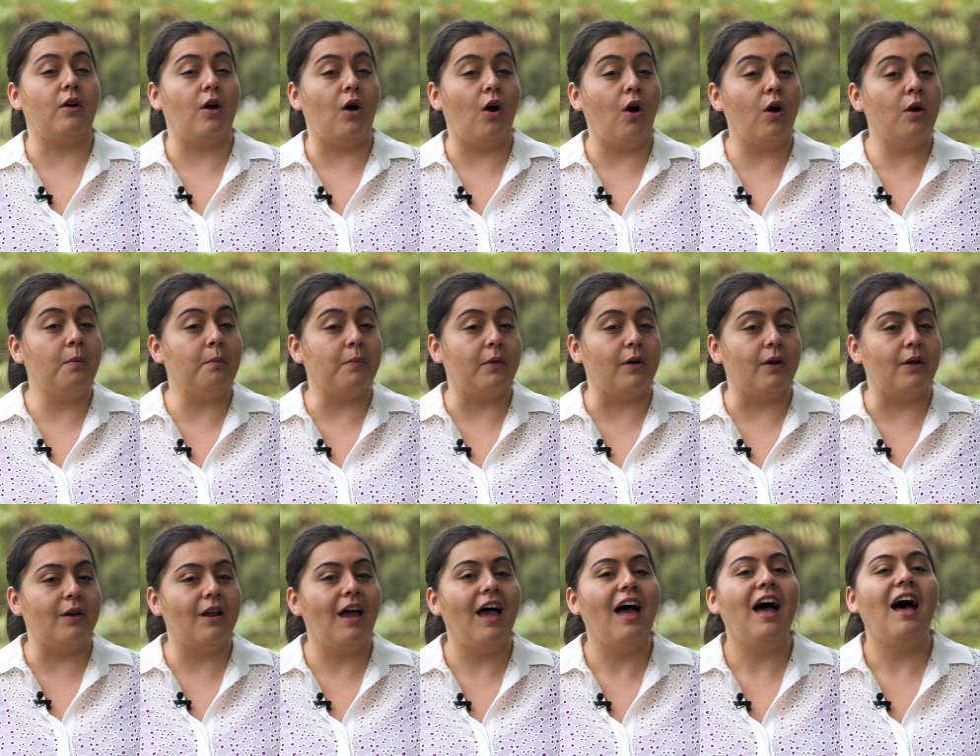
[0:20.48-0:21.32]
a home
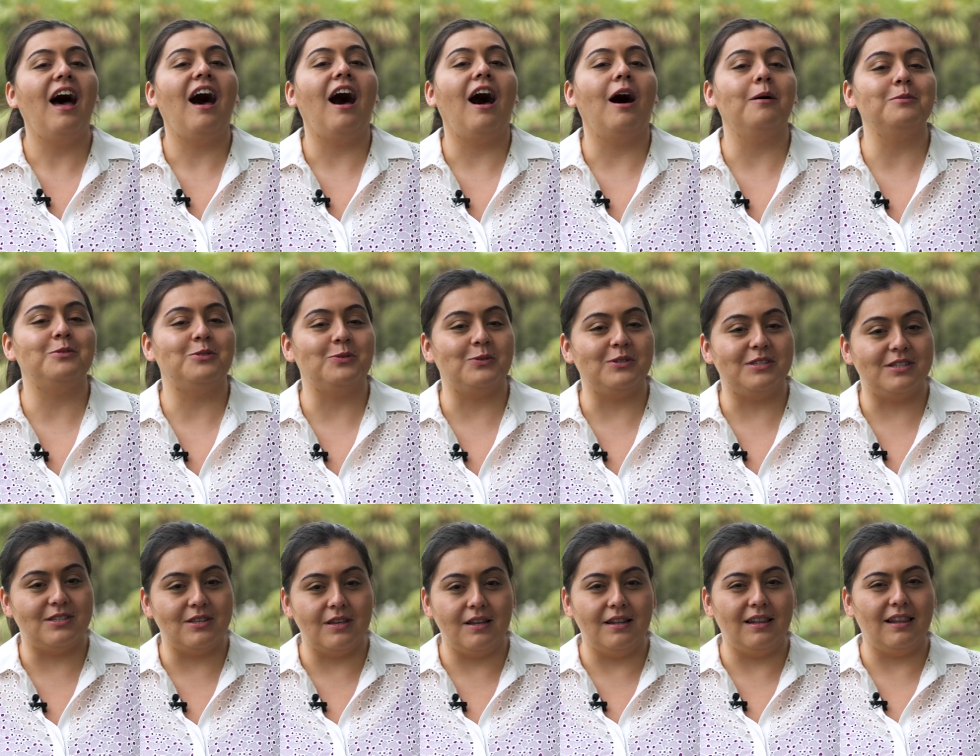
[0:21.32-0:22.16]
loan up to a
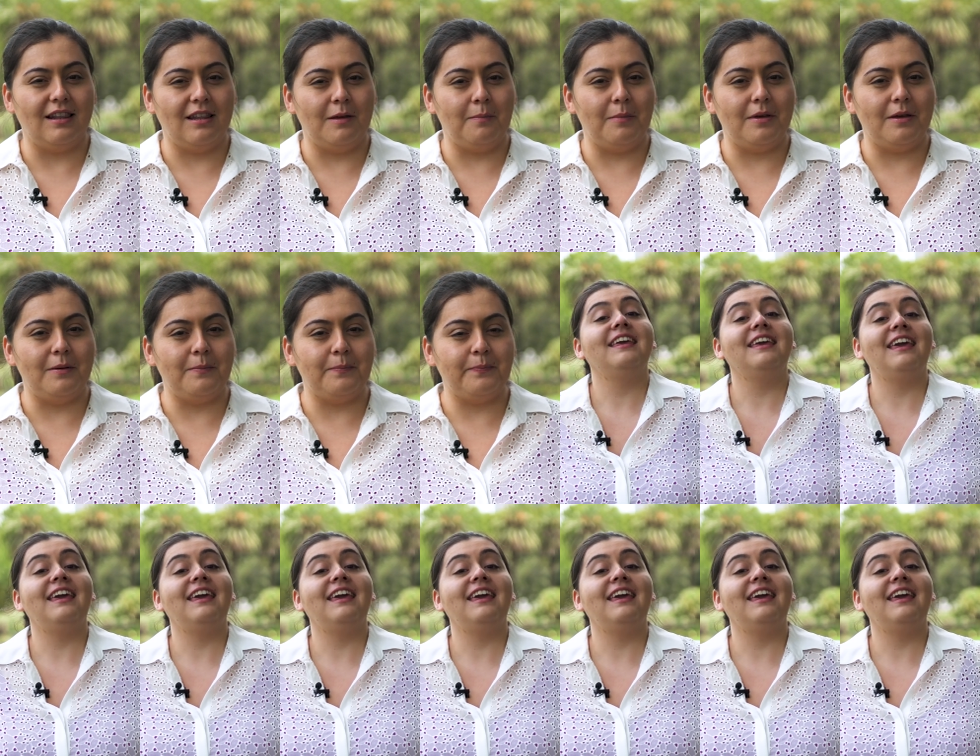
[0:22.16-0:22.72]
certain limit.